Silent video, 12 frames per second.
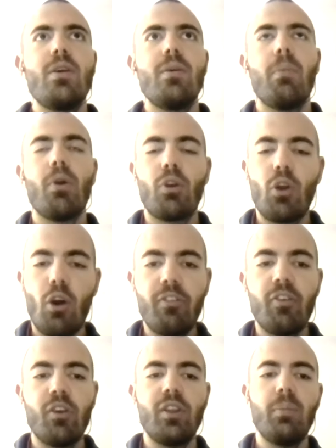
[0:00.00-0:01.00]
more
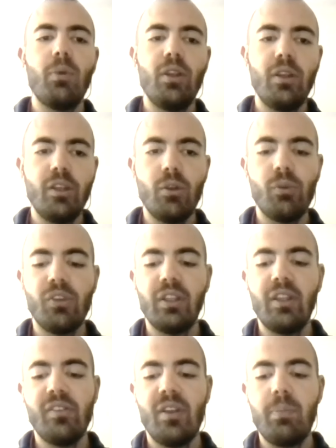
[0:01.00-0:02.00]
comfortable in using
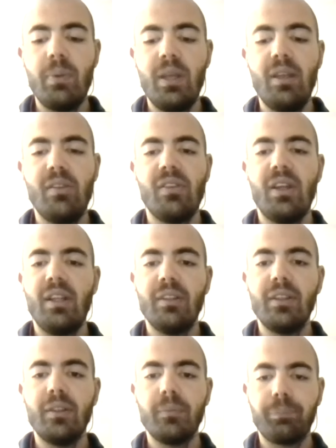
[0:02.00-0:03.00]
these IPs and
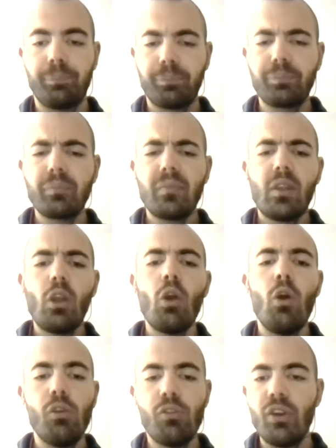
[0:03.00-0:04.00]

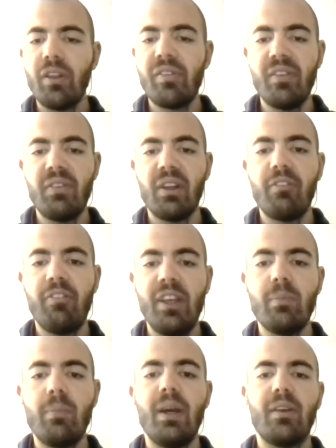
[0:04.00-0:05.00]
also receiving
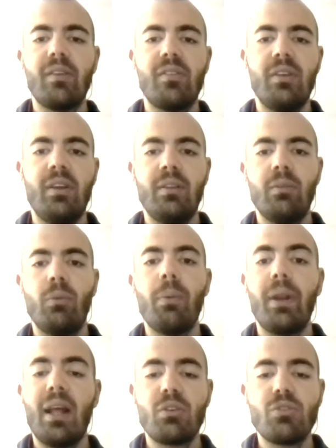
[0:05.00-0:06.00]
feedbacks. And we
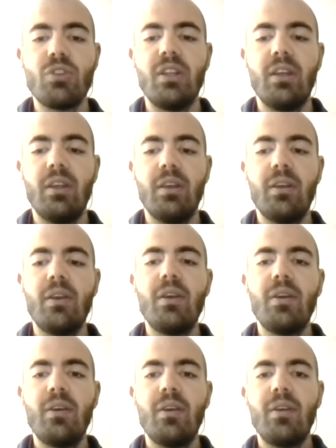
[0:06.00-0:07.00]
were actually
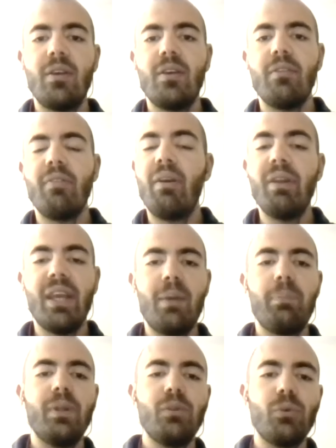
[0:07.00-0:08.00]
very
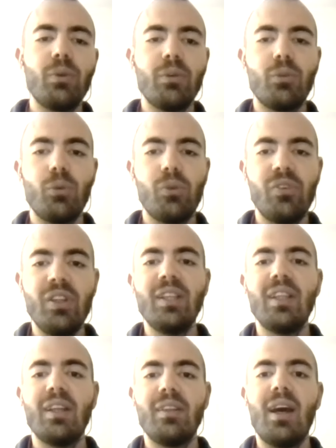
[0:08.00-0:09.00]
happy to see
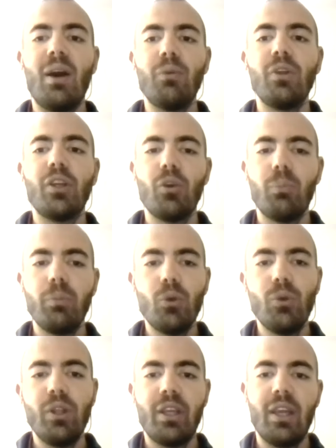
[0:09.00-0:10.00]
that how the
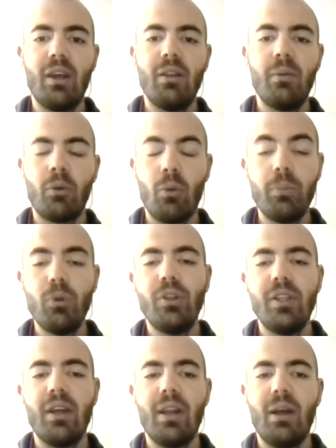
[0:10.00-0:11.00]

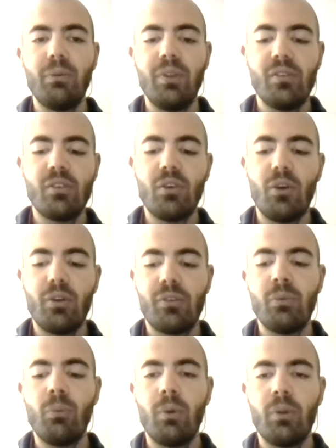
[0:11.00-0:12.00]
community around this course
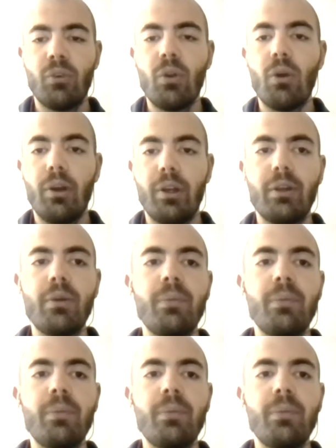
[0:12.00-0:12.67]
was growing.